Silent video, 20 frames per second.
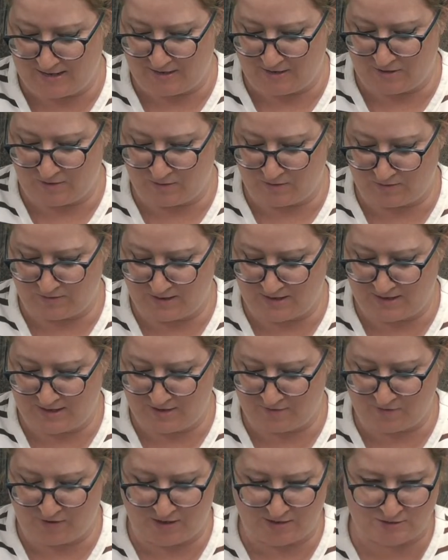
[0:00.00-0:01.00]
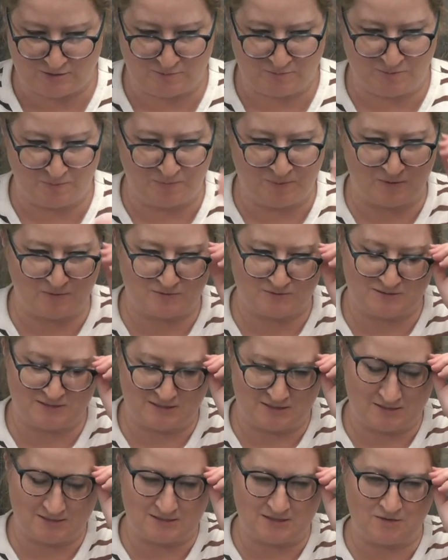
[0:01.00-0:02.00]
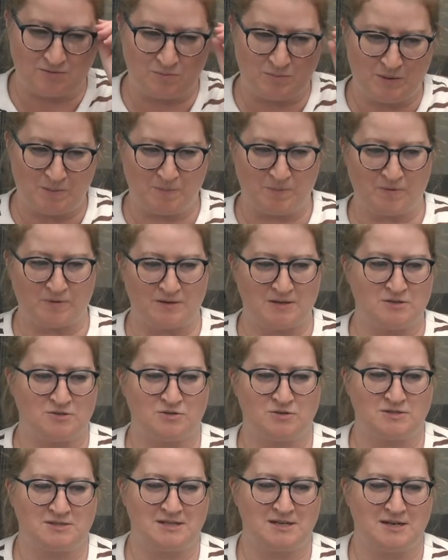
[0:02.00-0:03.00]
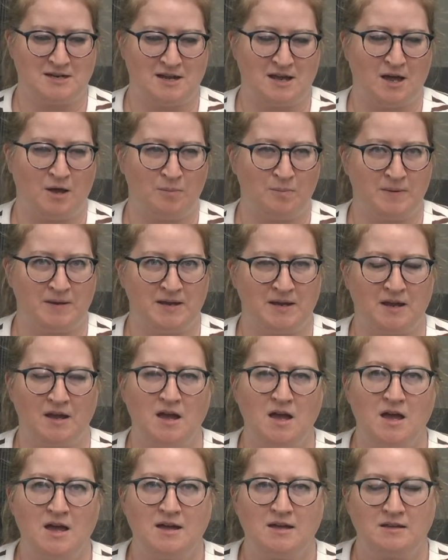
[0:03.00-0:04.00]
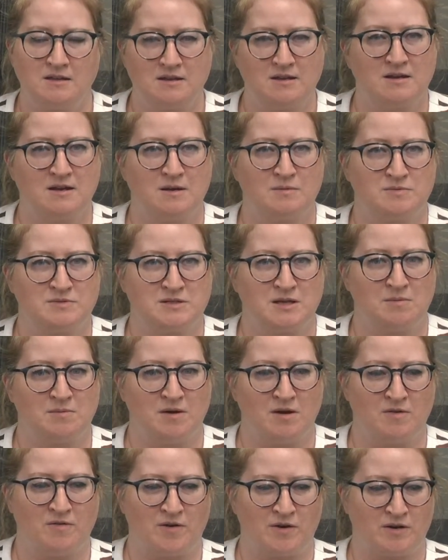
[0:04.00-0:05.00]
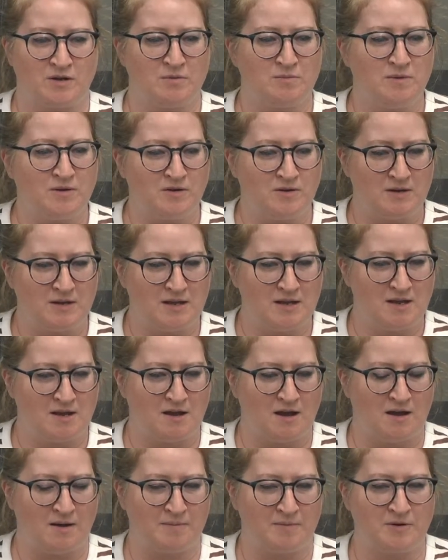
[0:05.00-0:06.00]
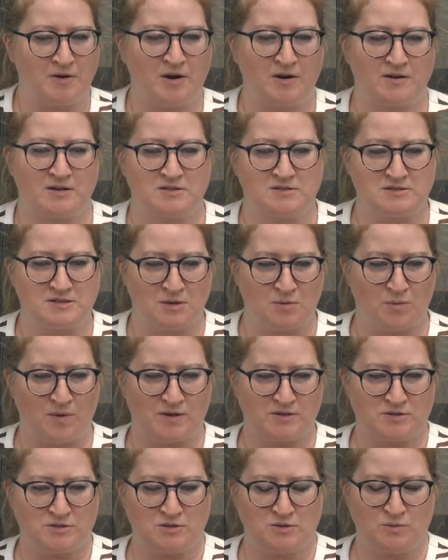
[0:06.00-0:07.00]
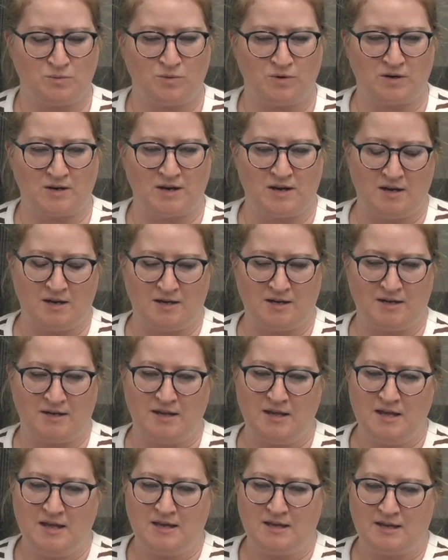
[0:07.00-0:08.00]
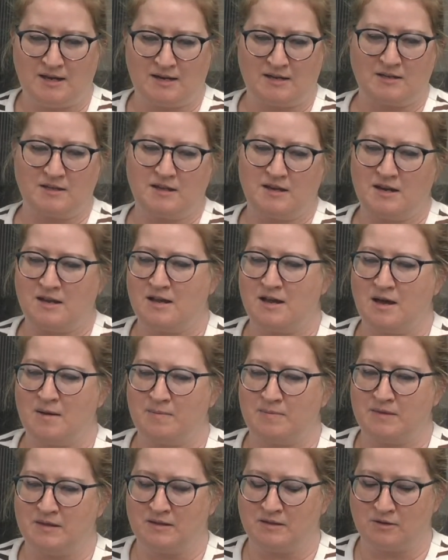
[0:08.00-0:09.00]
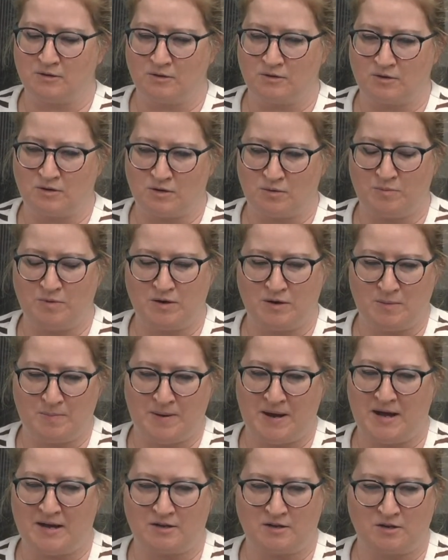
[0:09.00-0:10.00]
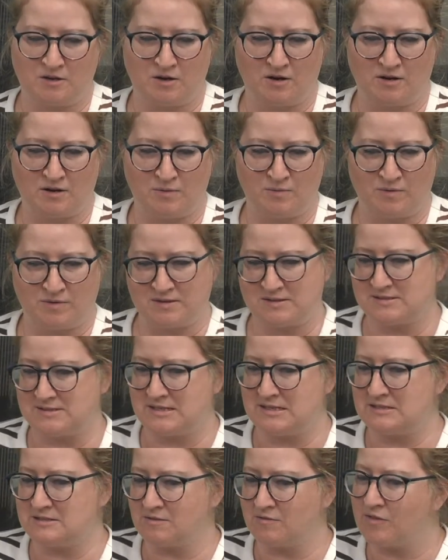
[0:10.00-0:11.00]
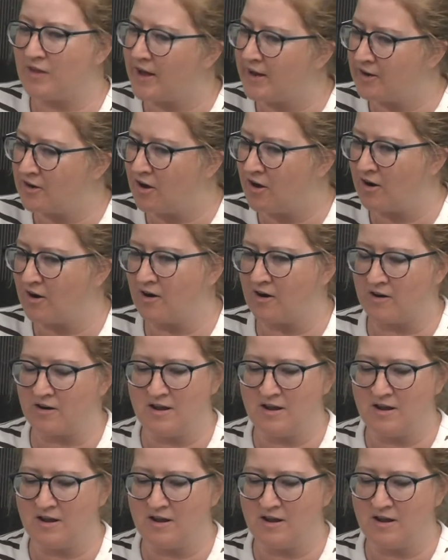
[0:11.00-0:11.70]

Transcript: know they have actually been posting to see if people are interested in helping clean up some of our community gardens. They want to work on kind of cleaning up the little community pocket garden where the Seeds of Light are